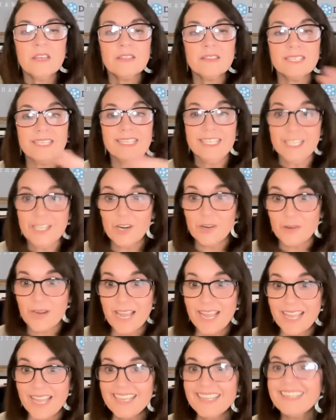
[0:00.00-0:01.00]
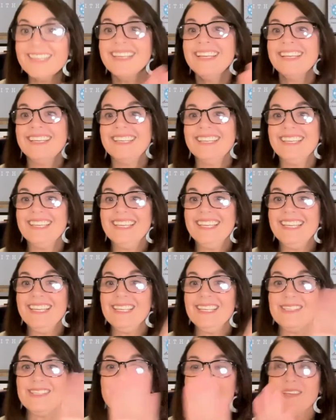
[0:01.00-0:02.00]
The ERA
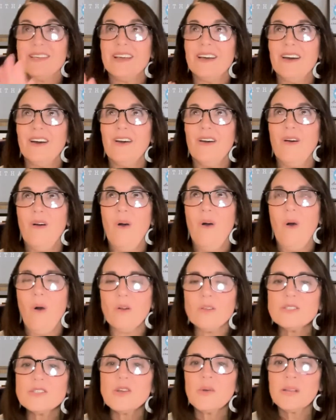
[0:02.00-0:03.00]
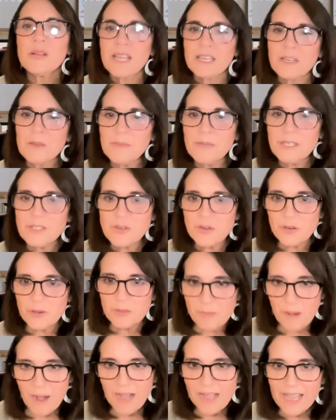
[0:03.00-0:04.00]
is also an endometrial
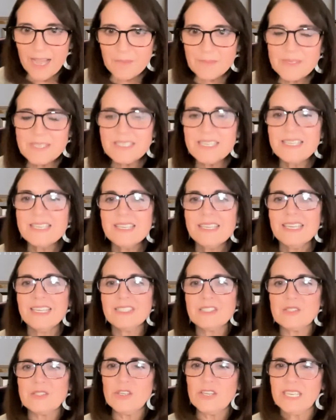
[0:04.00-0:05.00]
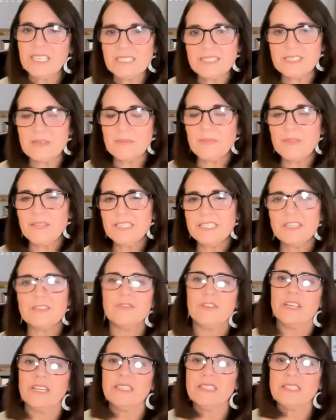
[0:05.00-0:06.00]
biopsy. It's looking at something
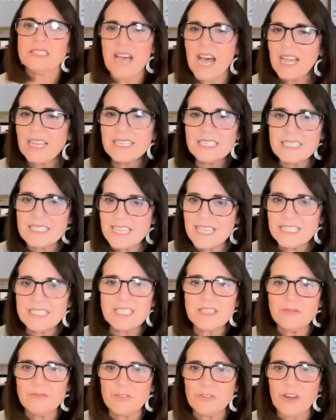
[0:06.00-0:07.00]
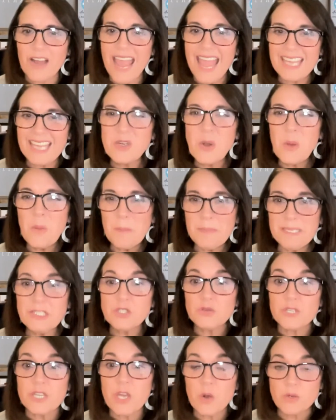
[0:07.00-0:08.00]
different. It's not assessing for
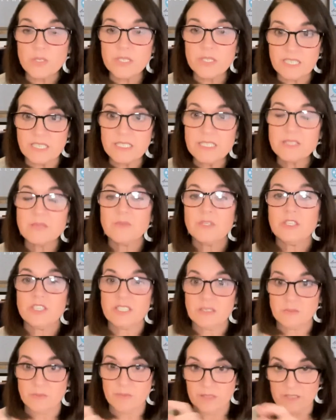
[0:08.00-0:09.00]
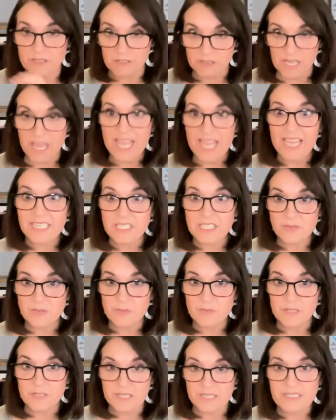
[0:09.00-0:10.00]
endometriosis, which is when the glands
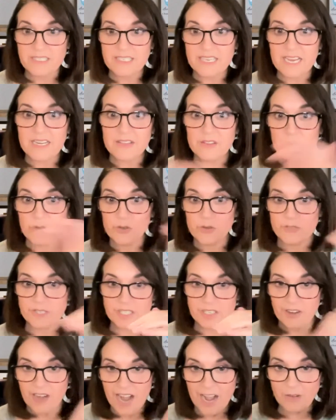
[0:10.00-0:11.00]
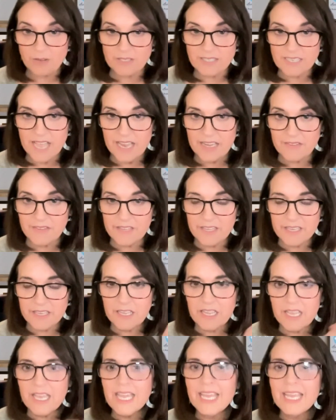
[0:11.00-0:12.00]
from the inside of the uterus are outside of it.
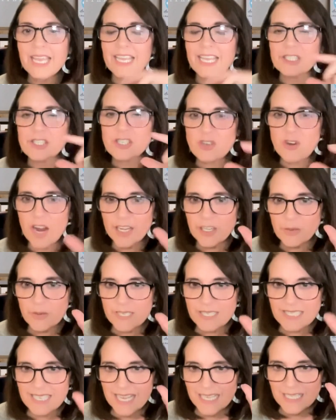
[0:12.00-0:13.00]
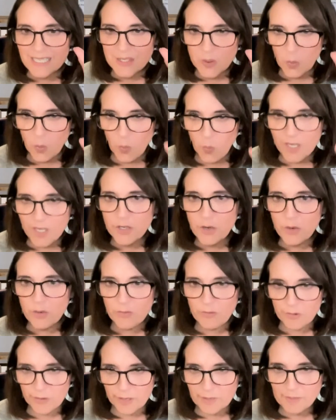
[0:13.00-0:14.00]
It's trying to assess the window
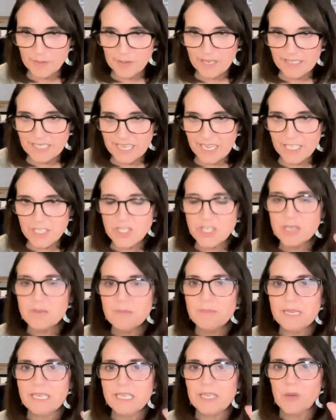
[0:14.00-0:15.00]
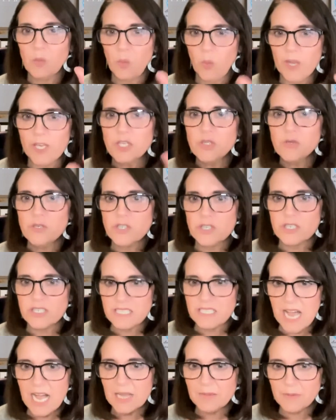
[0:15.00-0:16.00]
for implantation, meaning when you should
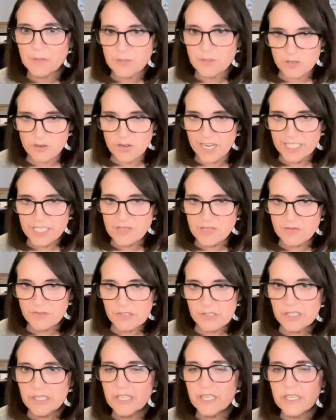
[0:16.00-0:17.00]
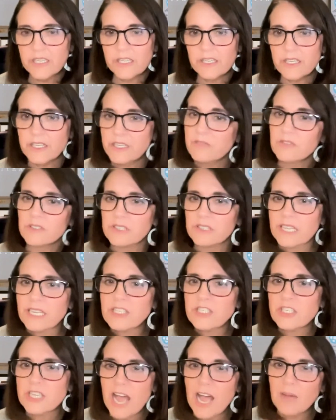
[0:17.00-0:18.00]
time your transfer in
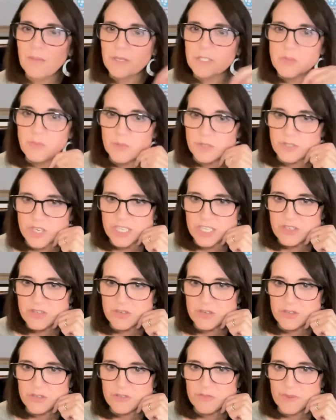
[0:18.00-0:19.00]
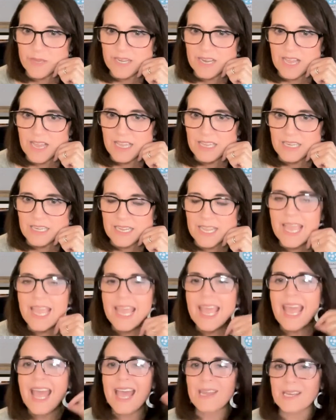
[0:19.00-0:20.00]
relation to how much progesterone you've been on.
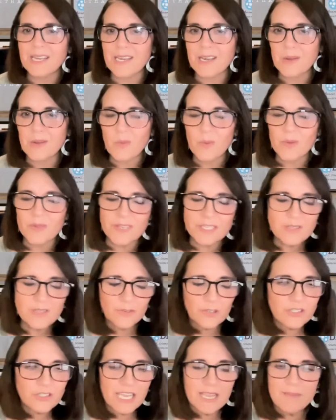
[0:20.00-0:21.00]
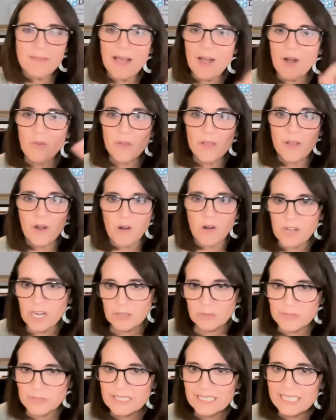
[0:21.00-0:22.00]
And when this first came out, we all
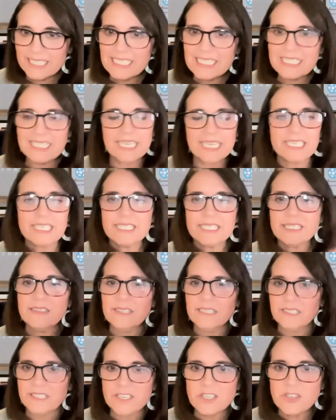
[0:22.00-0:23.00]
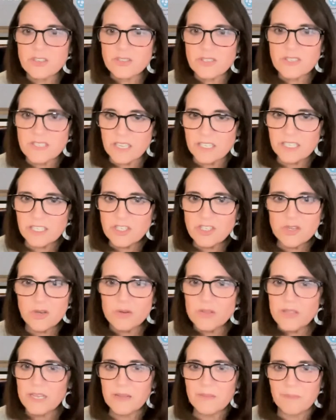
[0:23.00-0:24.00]
got really excited. The initial studies
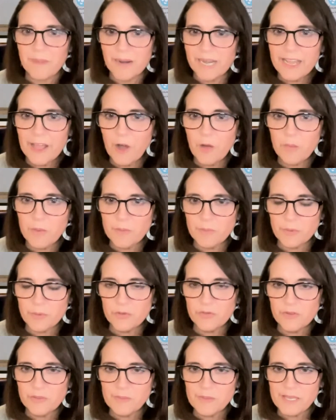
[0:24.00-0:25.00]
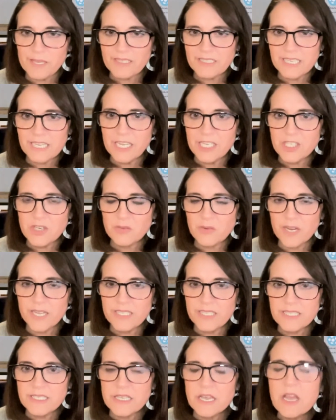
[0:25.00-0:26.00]
showed that it might help improve implantation
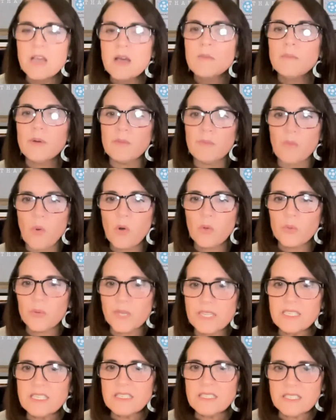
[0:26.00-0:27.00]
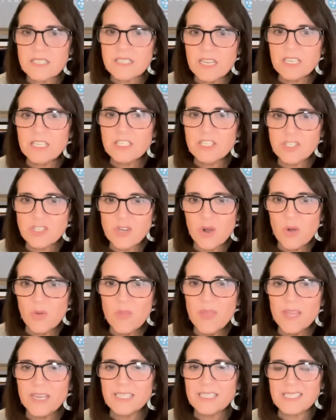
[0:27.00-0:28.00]
rates, but more recent studies show
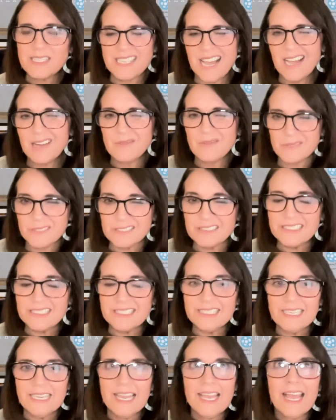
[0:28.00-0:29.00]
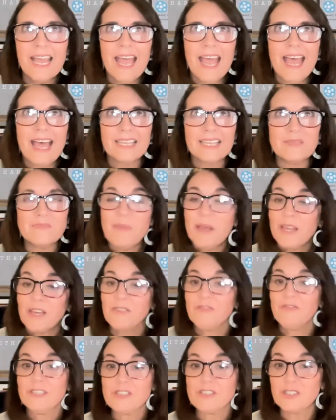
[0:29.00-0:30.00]
that it's not really as
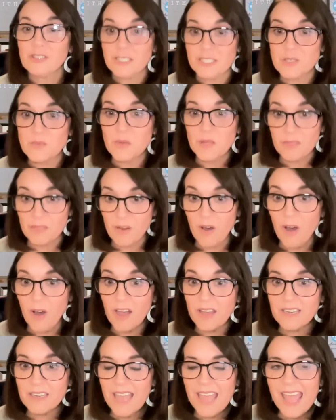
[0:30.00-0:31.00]
beneficial as we thought.